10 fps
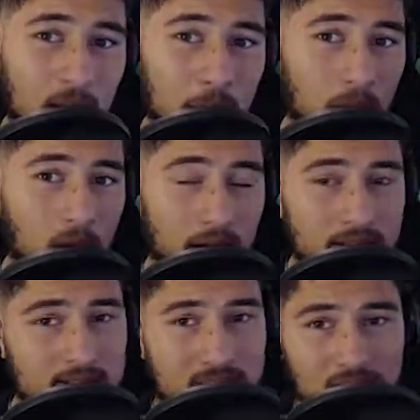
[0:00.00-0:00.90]
But I
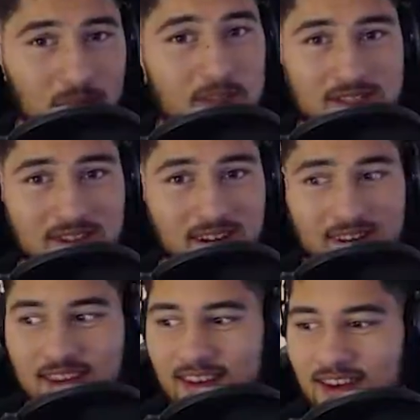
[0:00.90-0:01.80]
assume there's
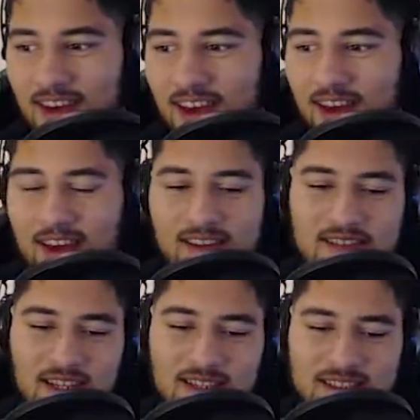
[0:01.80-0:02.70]
not,
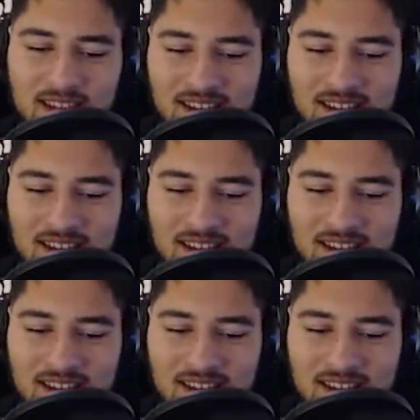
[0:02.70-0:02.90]
because